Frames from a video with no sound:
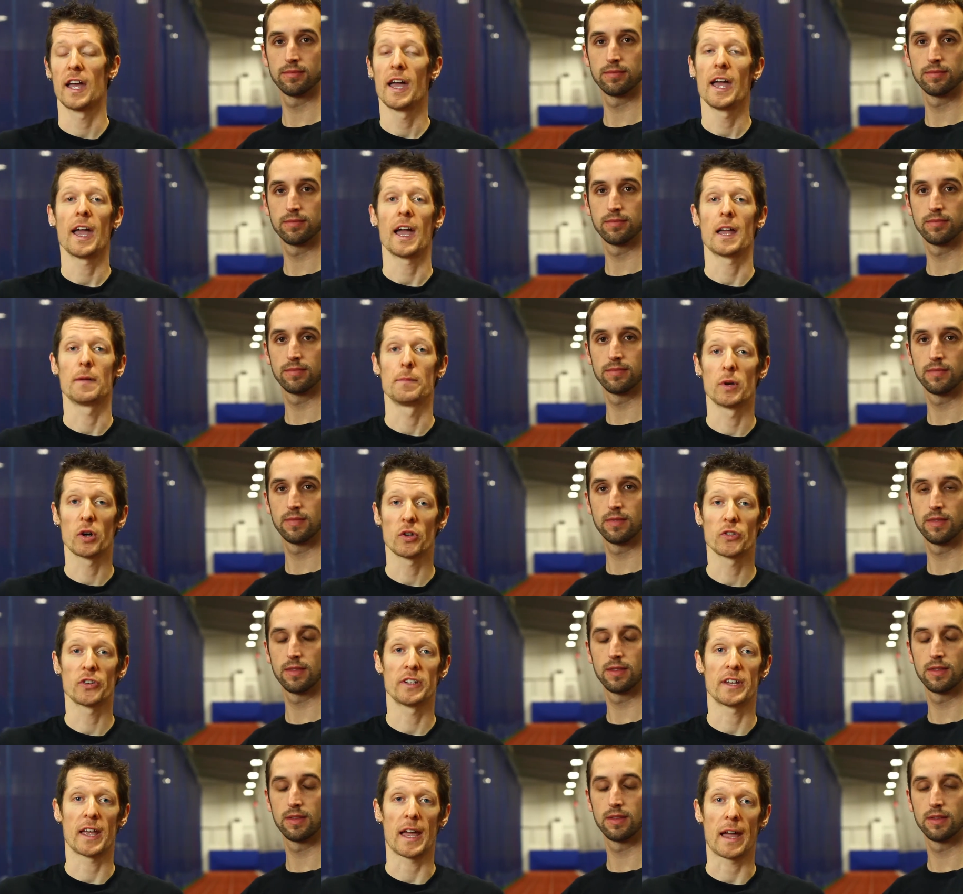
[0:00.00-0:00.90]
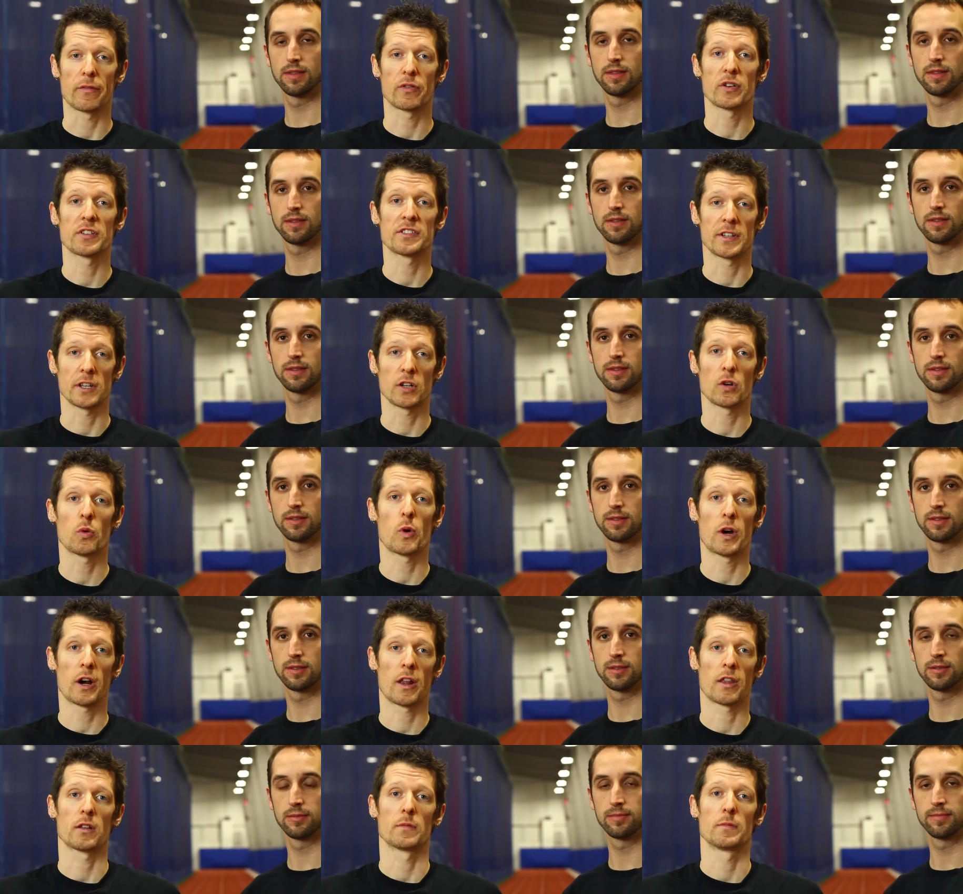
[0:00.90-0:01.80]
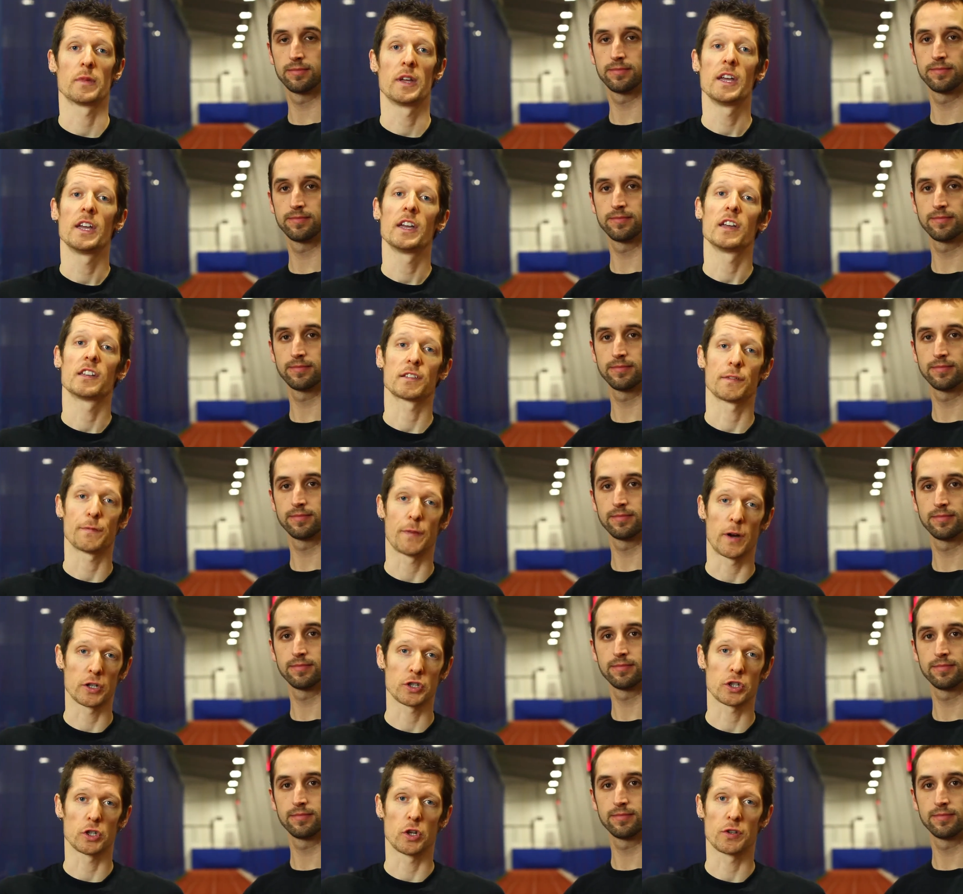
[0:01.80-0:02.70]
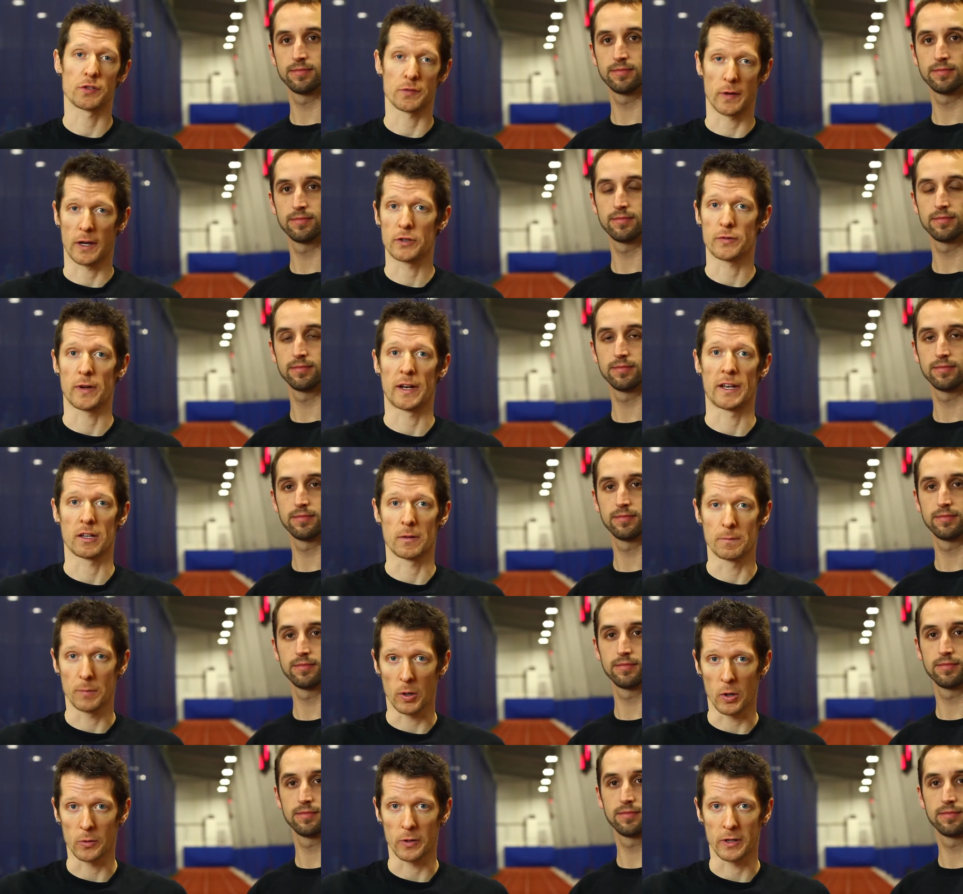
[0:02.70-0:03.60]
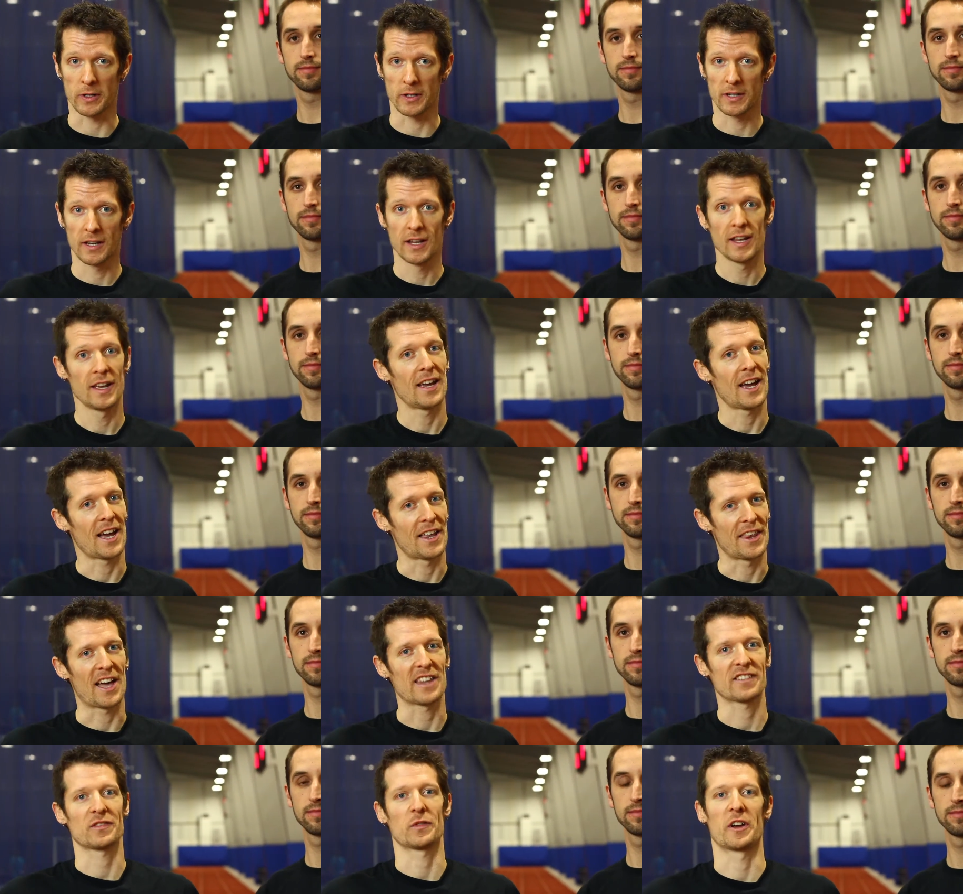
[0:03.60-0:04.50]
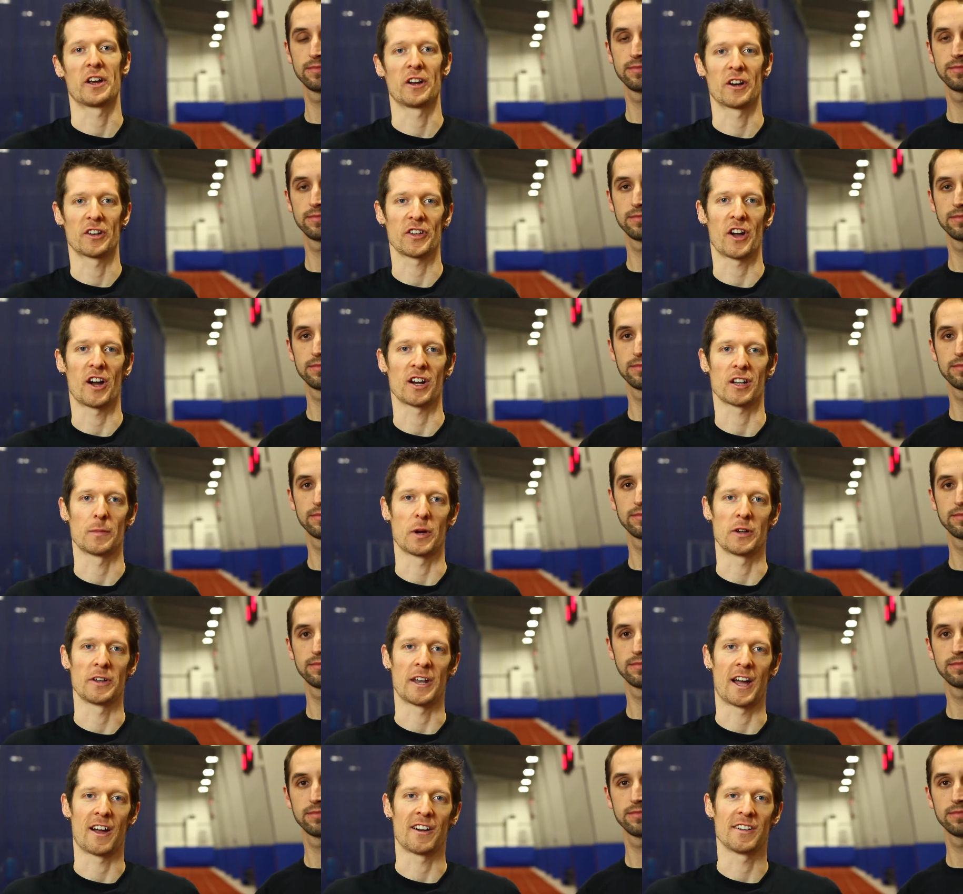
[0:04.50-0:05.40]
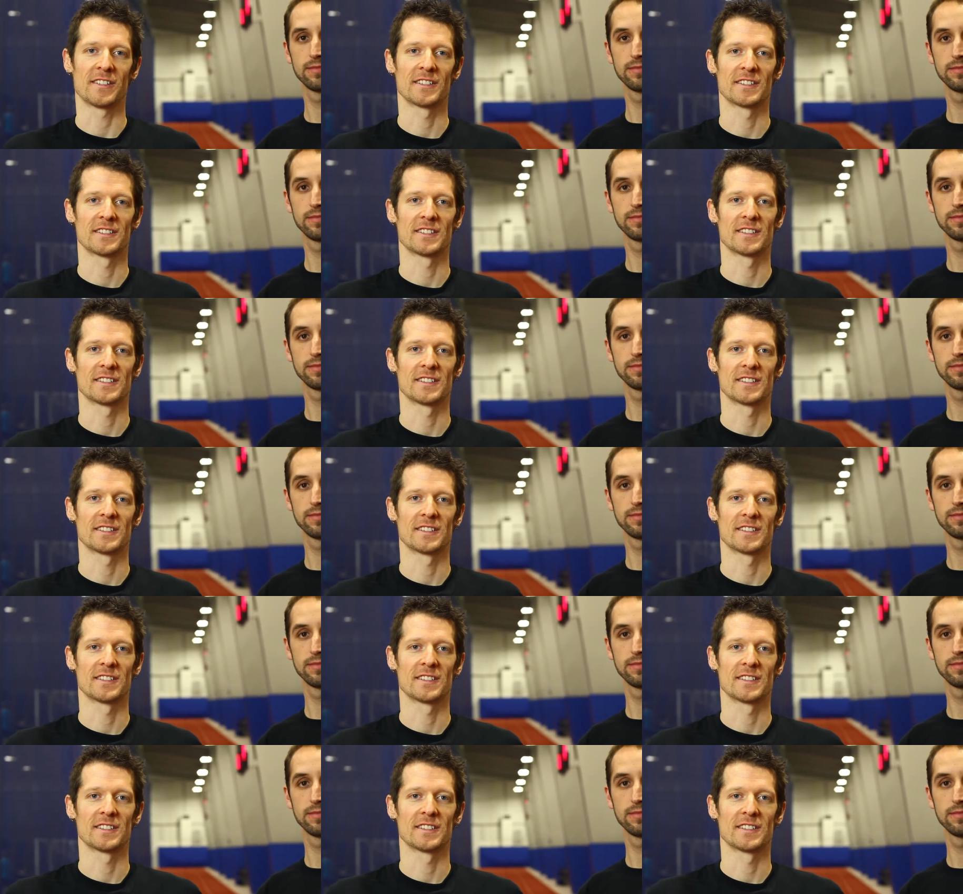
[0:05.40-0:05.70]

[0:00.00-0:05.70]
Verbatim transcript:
Speaker 1: and built into every single one of them is a functional strength training component, and that's what we're here to talk about now.